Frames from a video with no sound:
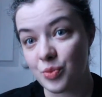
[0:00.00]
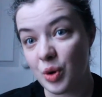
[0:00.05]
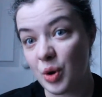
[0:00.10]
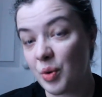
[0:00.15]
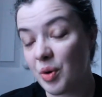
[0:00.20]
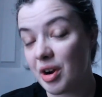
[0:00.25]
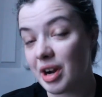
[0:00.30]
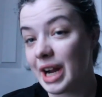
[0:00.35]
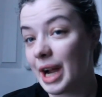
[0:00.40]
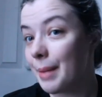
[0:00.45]

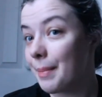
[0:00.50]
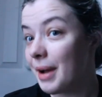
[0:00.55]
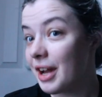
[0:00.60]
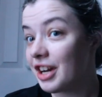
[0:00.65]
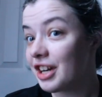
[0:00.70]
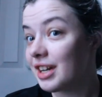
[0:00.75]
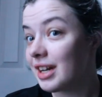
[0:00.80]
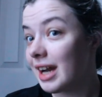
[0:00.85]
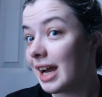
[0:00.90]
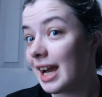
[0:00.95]
will work out
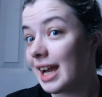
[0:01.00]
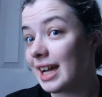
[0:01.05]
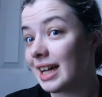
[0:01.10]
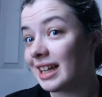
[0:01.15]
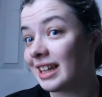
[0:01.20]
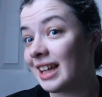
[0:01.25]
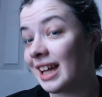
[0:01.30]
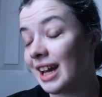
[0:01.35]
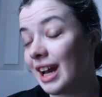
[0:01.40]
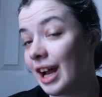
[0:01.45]
better
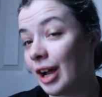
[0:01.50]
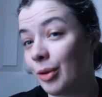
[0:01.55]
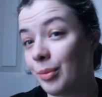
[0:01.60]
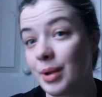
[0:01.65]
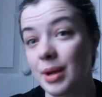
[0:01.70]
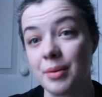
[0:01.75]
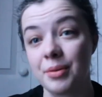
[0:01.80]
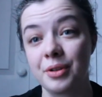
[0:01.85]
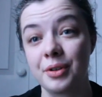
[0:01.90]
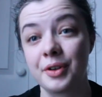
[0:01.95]
and that I'll
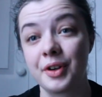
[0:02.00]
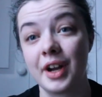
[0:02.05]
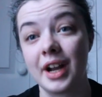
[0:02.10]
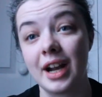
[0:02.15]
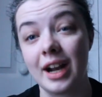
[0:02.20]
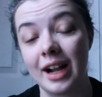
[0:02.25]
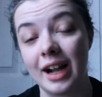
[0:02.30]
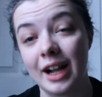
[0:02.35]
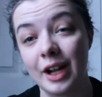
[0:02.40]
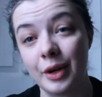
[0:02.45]
be able to
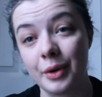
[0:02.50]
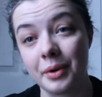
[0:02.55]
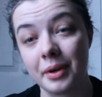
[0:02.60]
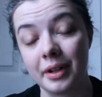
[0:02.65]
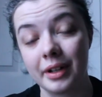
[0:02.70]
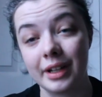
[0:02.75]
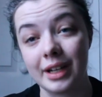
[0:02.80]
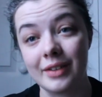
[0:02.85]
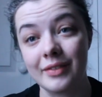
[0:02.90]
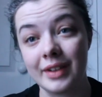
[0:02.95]
create higher
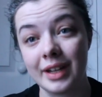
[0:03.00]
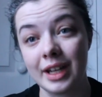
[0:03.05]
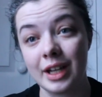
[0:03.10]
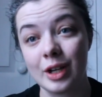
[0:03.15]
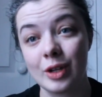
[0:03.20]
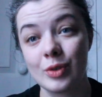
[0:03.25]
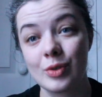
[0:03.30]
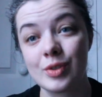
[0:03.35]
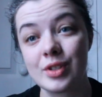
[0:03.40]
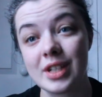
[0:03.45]
quality
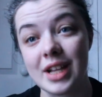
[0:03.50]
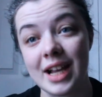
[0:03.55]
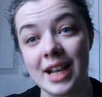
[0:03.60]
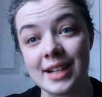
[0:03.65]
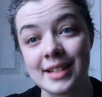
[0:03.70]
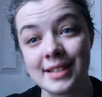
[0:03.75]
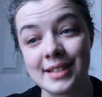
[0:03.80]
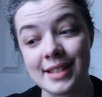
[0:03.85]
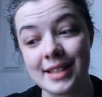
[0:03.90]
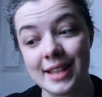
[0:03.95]
videos
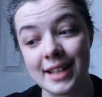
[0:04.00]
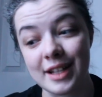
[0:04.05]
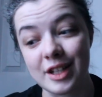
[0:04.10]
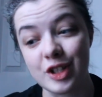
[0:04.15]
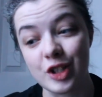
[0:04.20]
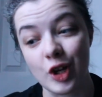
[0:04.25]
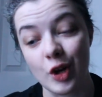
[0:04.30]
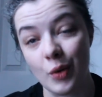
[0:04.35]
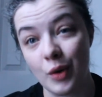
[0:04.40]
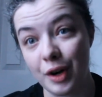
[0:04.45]
as
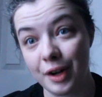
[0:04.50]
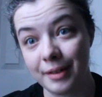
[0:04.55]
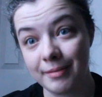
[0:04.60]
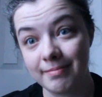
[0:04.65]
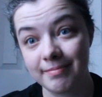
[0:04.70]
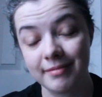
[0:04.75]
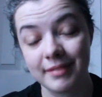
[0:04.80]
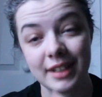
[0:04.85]
things go on.